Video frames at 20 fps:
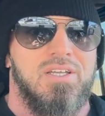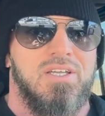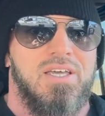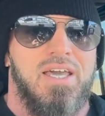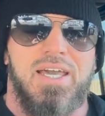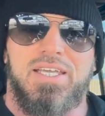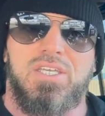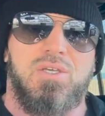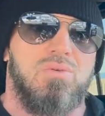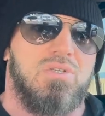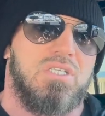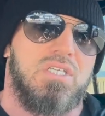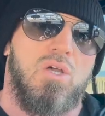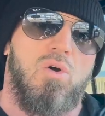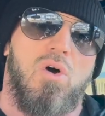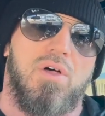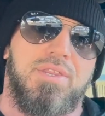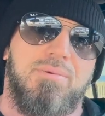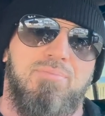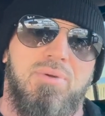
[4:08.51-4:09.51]
And you see
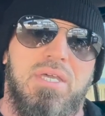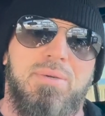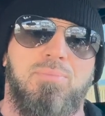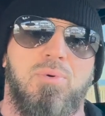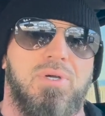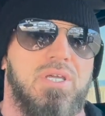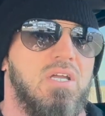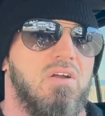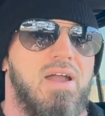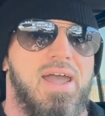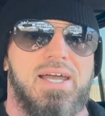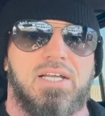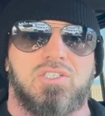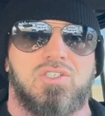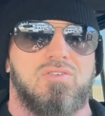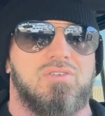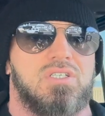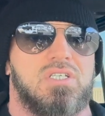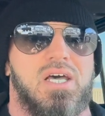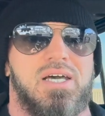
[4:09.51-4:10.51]
all the people here
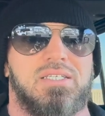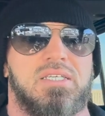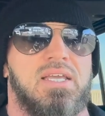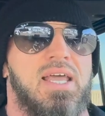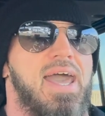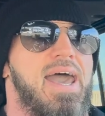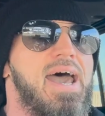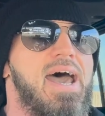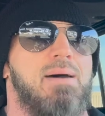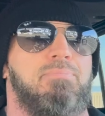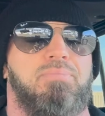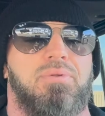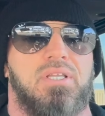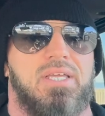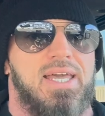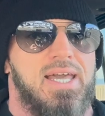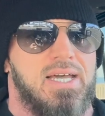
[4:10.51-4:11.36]
exercising, happily